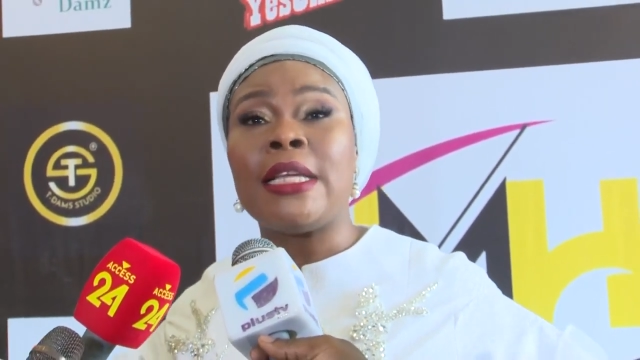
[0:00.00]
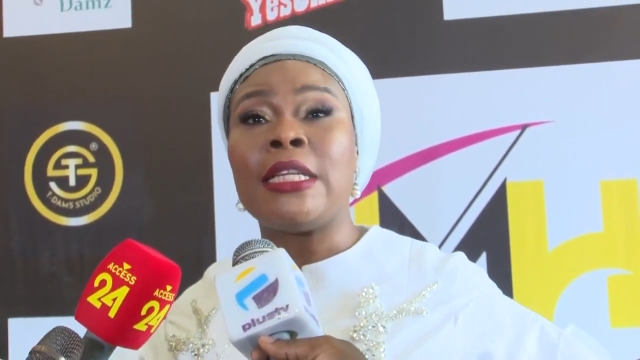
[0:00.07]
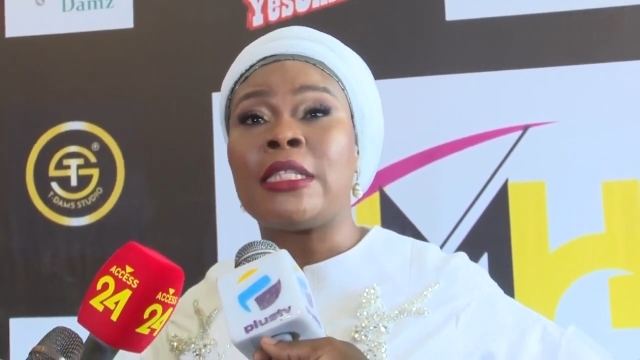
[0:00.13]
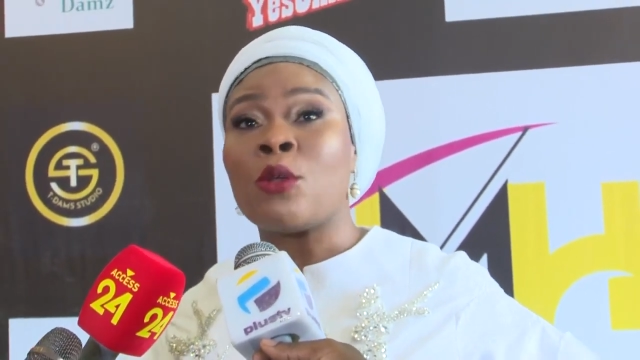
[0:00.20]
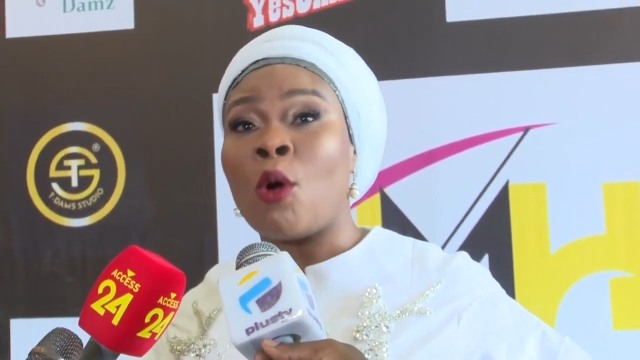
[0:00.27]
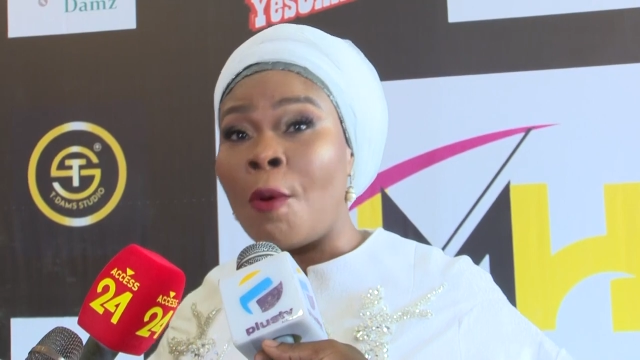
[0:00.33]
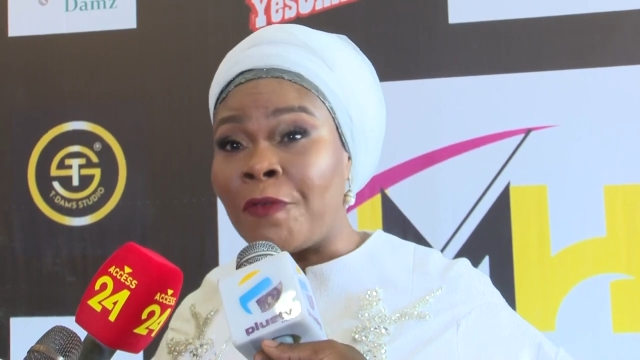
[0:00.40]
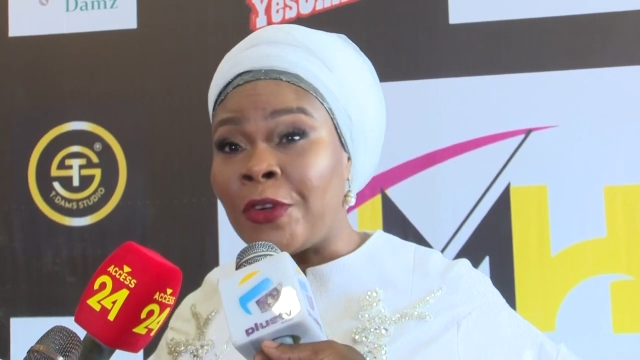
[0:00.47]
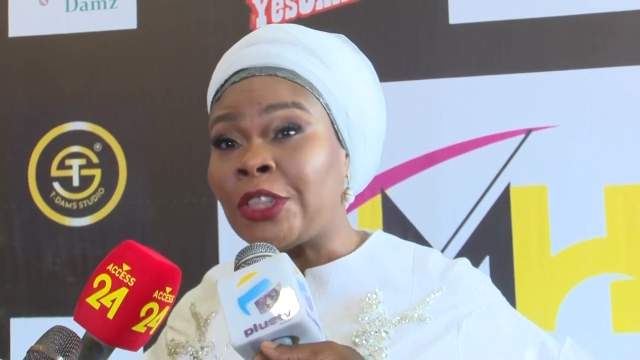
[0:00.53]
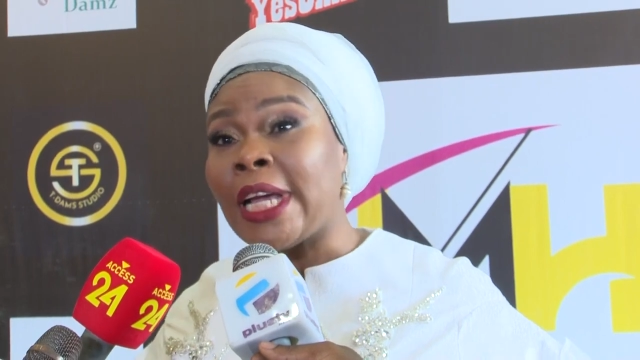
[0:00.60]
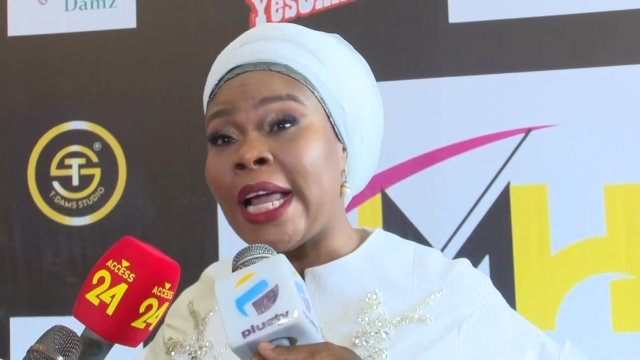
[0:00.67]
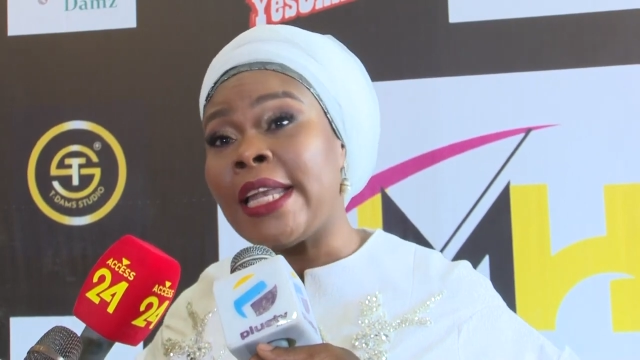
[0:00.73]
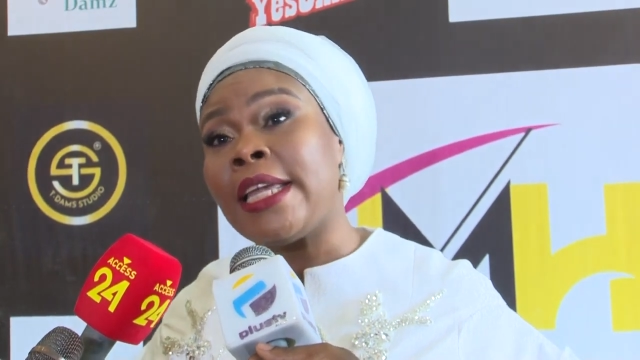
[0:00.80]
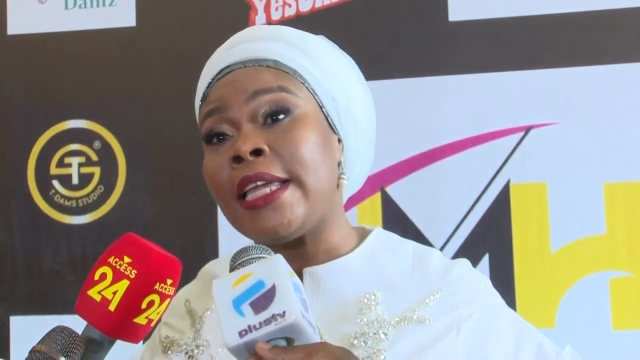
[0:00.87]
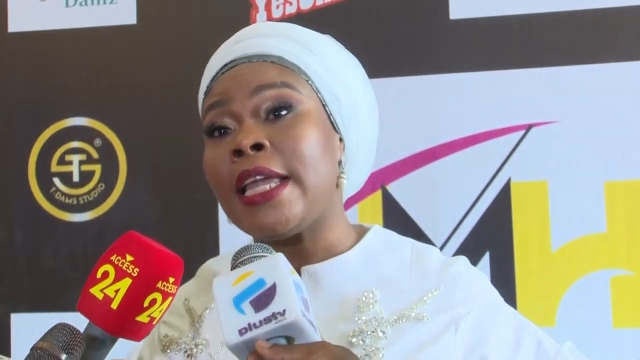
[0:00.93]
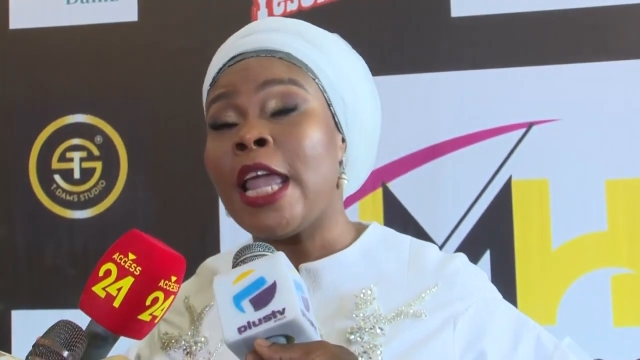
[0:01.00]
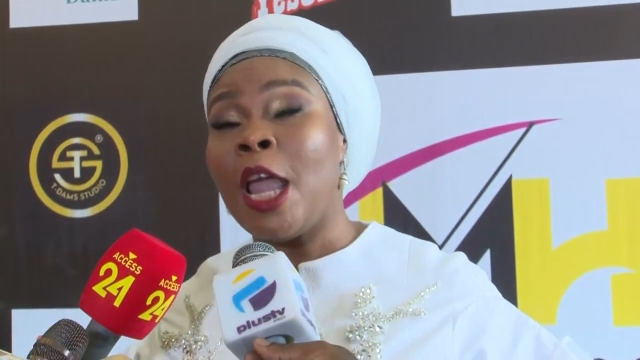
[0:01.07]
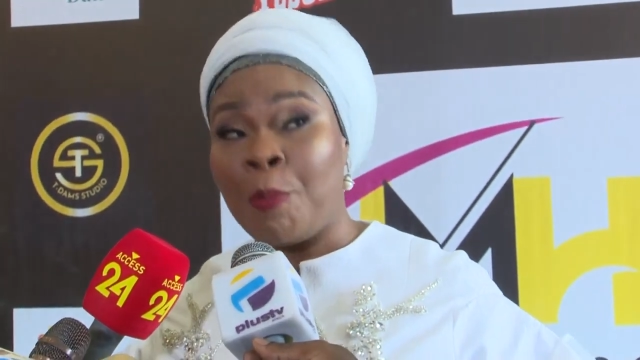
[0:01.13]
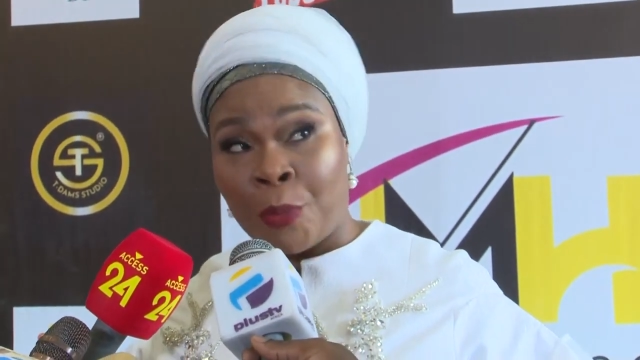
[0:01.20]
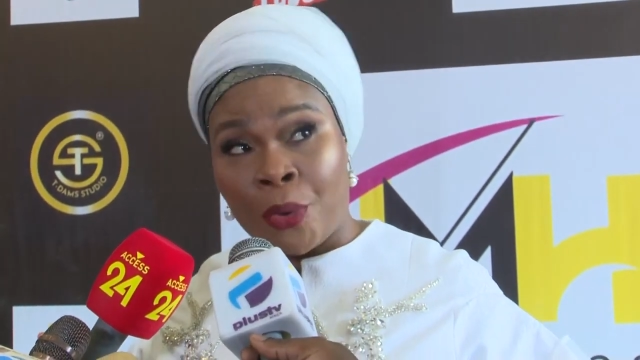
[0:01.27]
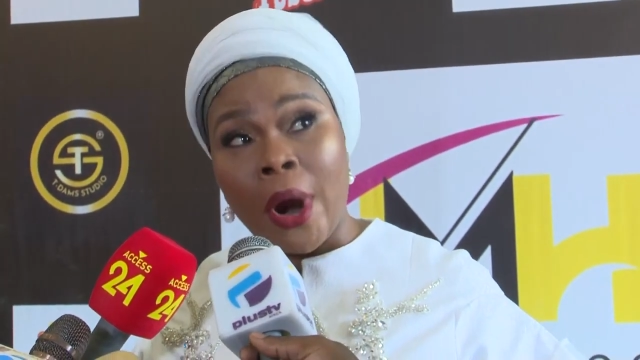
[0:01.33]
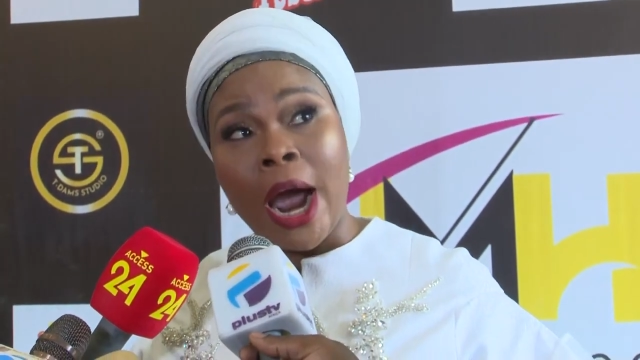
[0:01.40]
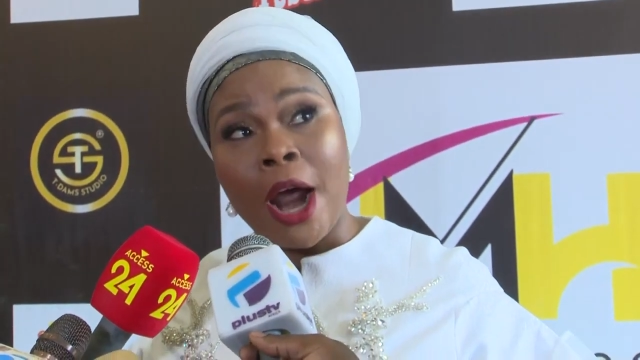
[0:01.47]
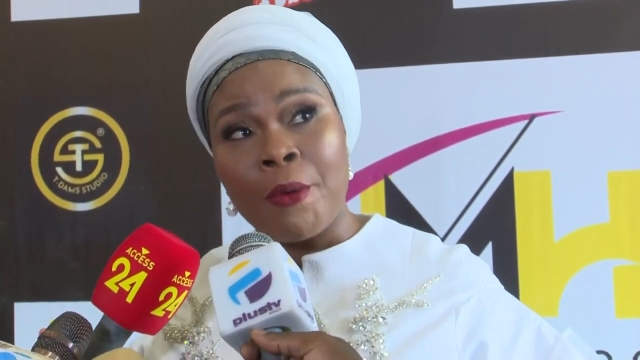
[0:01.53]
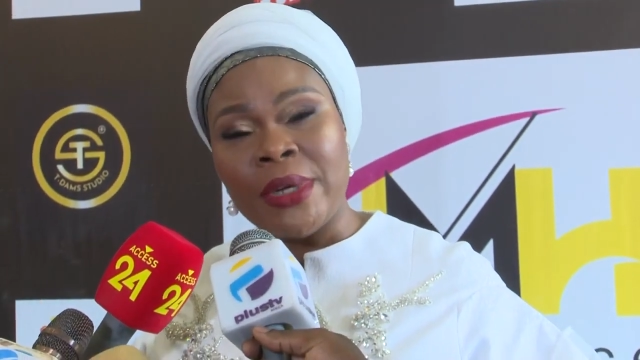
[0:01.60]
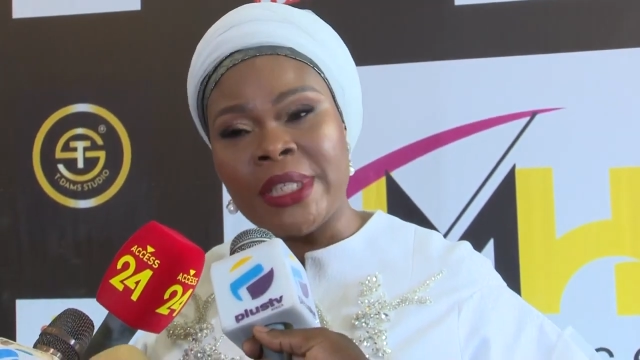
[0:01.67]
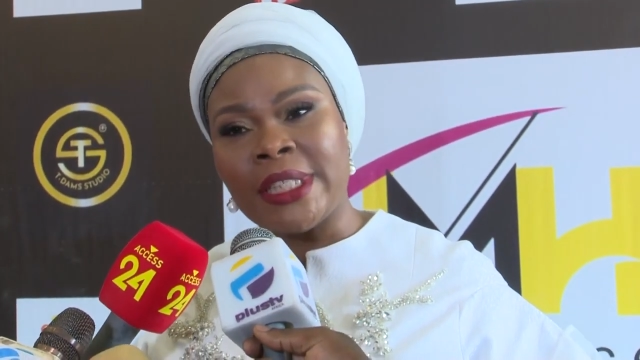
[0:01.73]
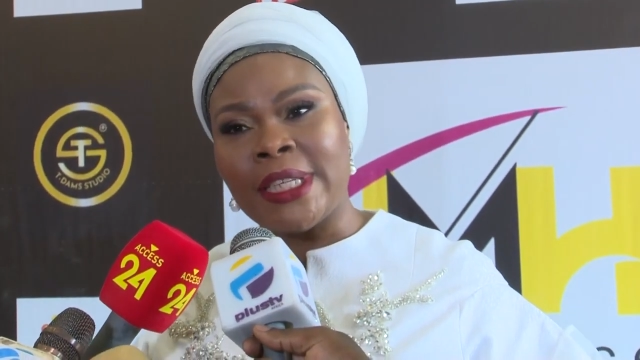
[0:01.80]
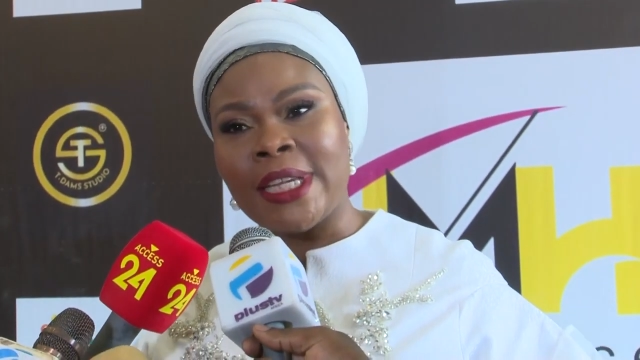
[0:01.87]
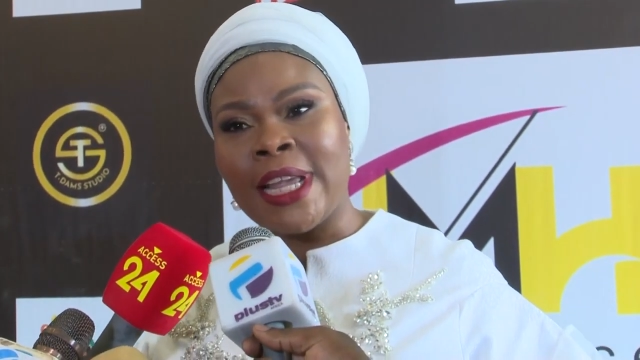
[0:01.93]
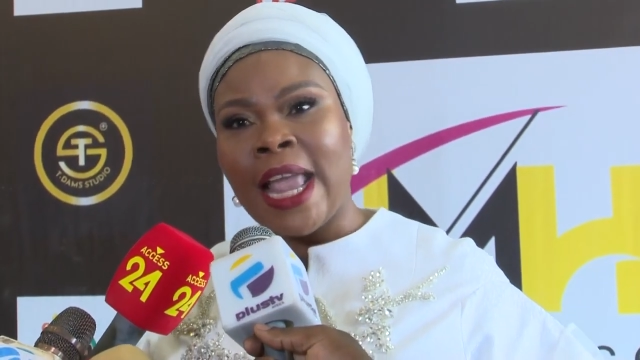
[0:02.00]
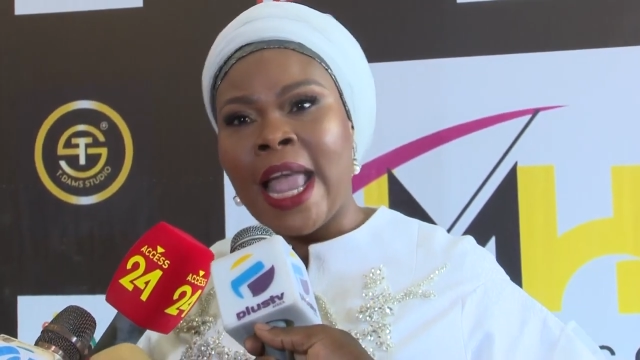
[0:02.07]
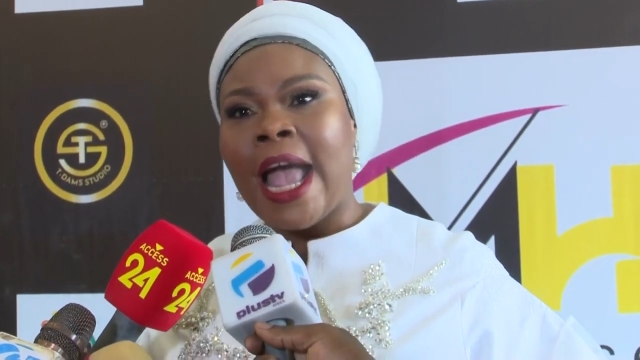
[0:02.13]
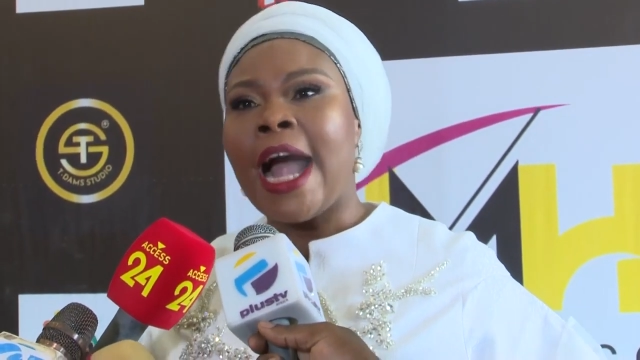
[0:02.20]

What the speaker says: is officially a priority.